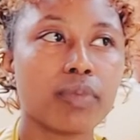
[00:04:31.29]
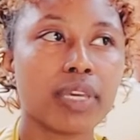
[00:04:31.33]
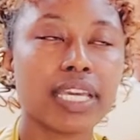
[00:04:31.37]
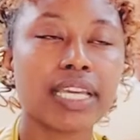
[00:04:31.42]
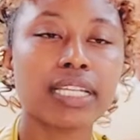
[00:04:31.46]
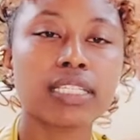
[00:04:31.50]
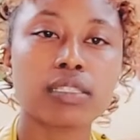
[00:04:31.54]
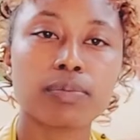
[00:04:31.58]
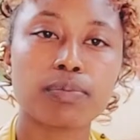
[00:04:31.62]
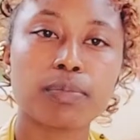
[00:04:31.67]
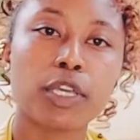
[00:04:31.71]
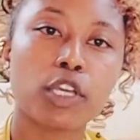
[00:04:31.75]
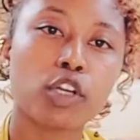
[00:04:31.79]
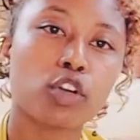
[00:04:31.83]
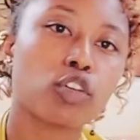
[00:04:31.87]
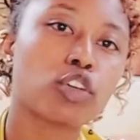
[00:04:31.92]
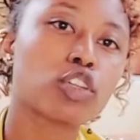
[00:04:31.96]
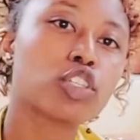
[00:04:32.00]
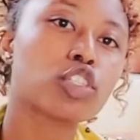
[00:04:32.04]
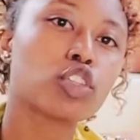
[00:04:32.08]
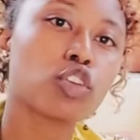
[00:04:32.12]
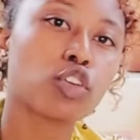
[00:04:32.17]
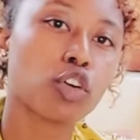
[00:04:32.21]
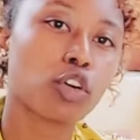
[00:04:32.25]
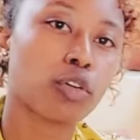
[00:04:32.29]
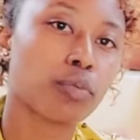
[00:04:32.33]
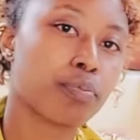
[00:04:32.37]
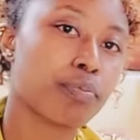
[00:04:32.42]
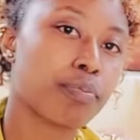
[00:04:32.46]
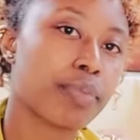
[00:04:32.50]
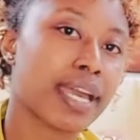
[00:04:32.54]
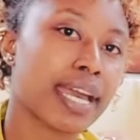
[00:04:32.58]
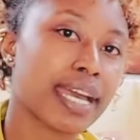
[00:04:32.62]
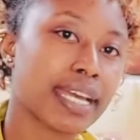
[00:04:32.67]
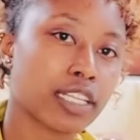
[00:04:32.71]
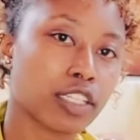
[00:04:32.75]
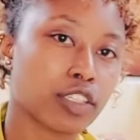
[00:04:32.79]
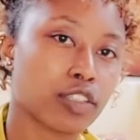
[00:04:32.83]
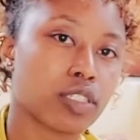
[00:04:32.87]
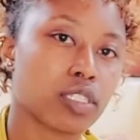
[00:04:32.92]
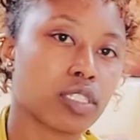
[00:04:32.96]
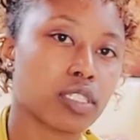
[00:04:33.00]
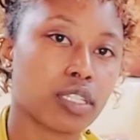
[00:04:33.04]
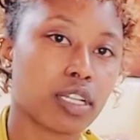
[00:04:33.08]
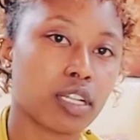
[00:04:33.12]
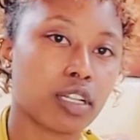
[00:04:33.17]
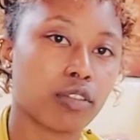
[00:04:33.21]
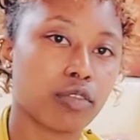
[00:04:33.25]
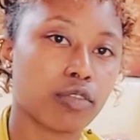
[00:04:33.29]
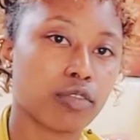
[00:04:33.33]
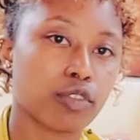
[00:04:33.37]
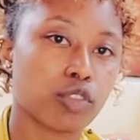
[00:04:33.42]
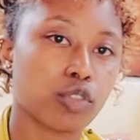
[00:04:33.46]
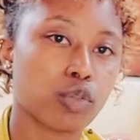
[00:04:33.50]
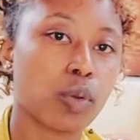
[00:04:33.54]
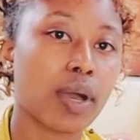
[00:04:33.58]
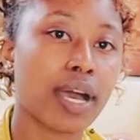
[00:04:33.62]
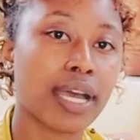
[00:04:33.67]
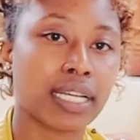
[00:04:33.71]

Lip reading: it's because you compared yourself to